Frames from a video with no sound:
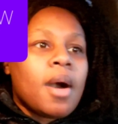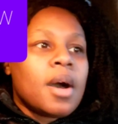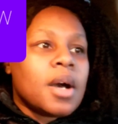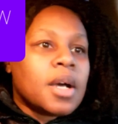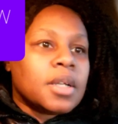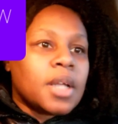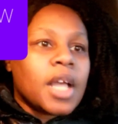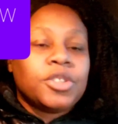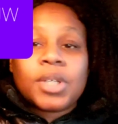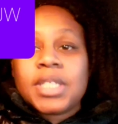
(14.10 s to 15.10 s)

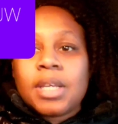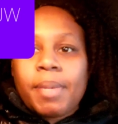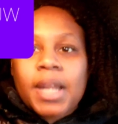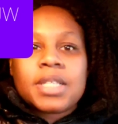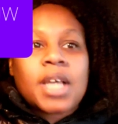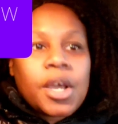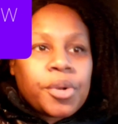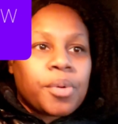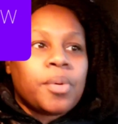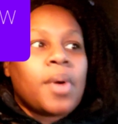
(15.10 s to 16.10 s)
as you can see by the
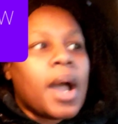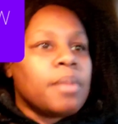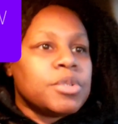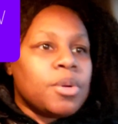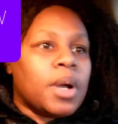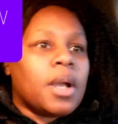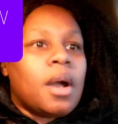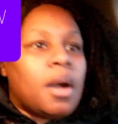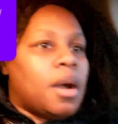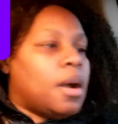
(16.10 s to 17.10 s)
title, I'm
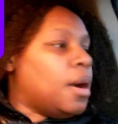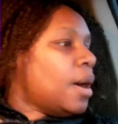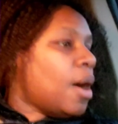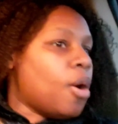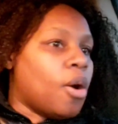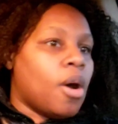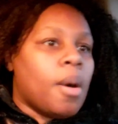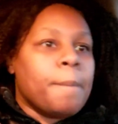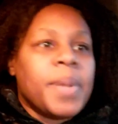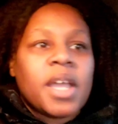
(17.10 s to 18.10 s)
doing a
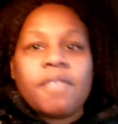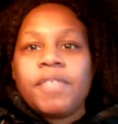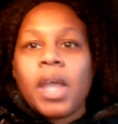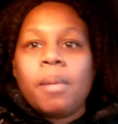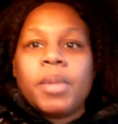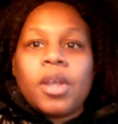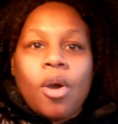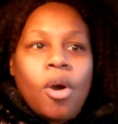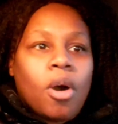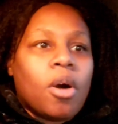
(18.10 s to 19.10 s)
big family
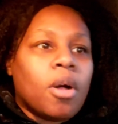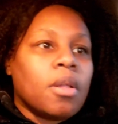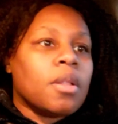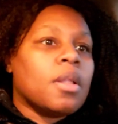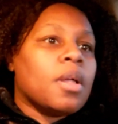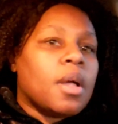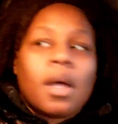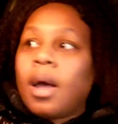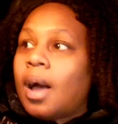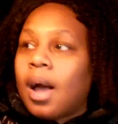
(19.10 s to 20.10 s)
haul.
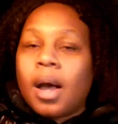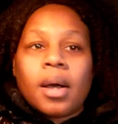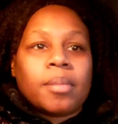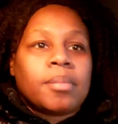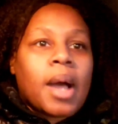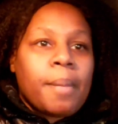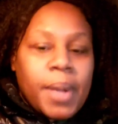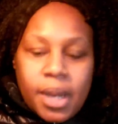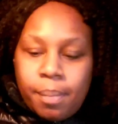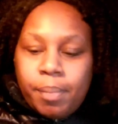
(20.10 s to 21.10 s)
I
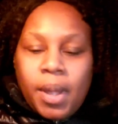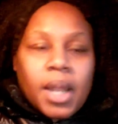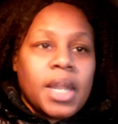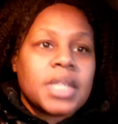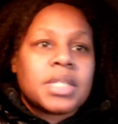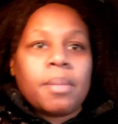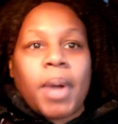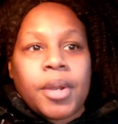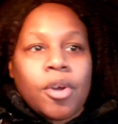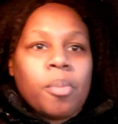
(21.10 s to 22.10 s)
made a list in
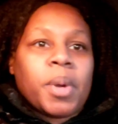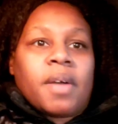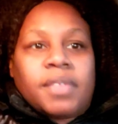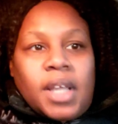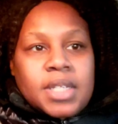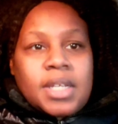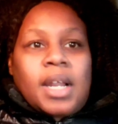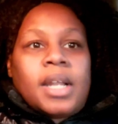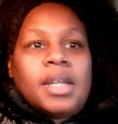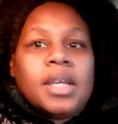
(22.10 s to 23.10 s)
my notebook of things
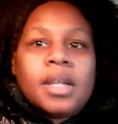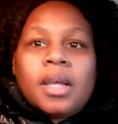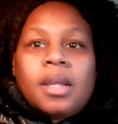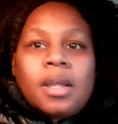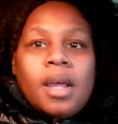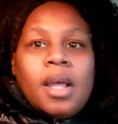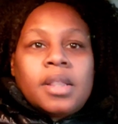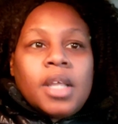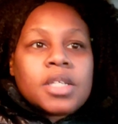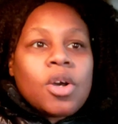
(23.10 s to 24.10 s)
that I needed.
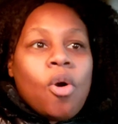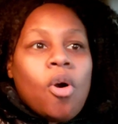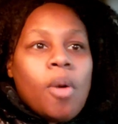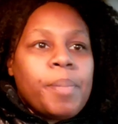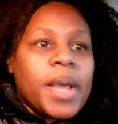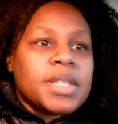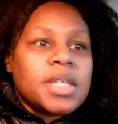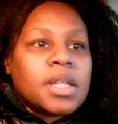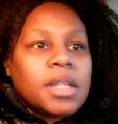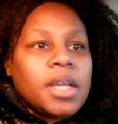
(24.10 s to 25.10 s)
This haul
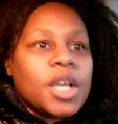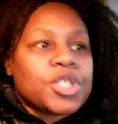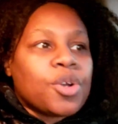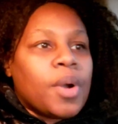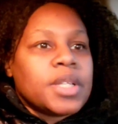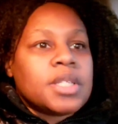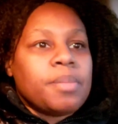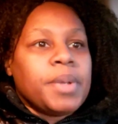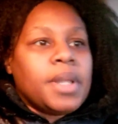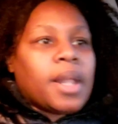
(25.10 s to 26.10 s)
basically is going
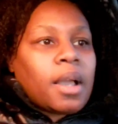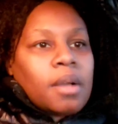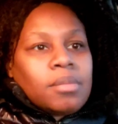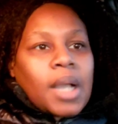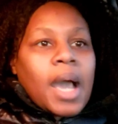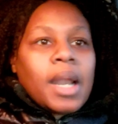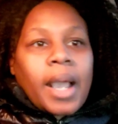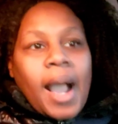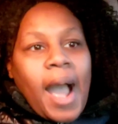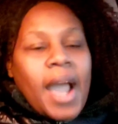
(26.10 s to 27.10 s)
to be like kind of
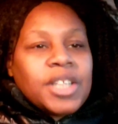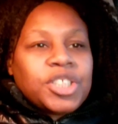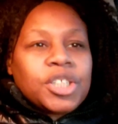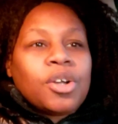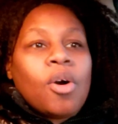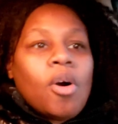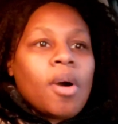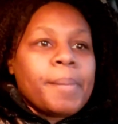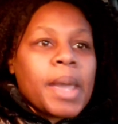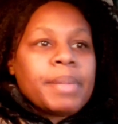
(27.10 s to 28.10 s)
like a hygiene
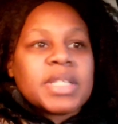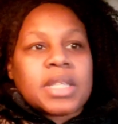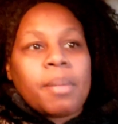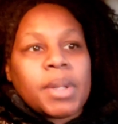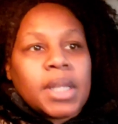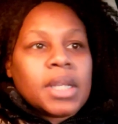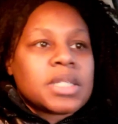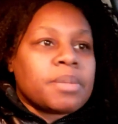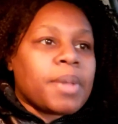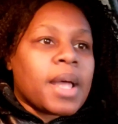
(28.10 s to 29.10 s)
haul, maybe some
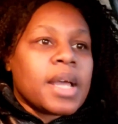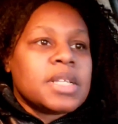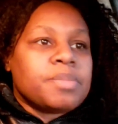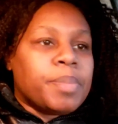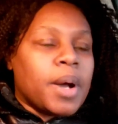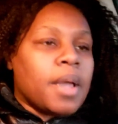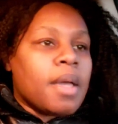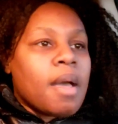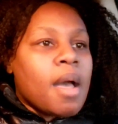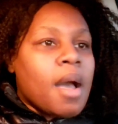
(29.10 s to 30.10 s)
cleaning supplies, but